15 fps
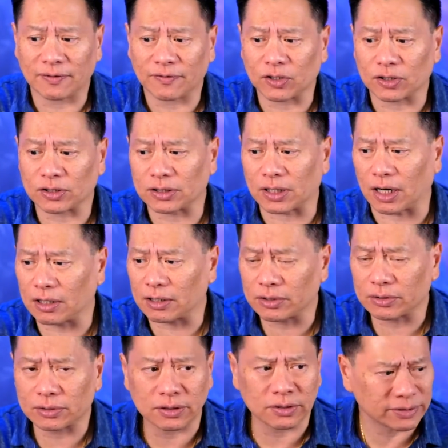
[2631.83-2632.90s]
And of course,
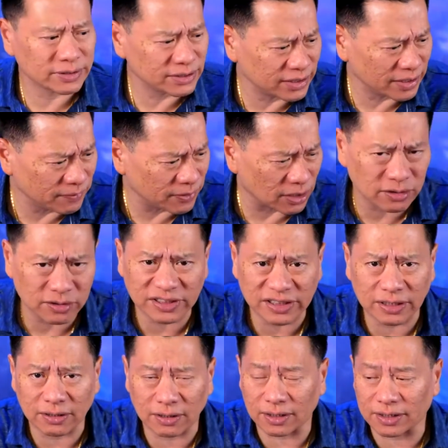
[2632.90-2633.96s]
what's his name? Arthur C.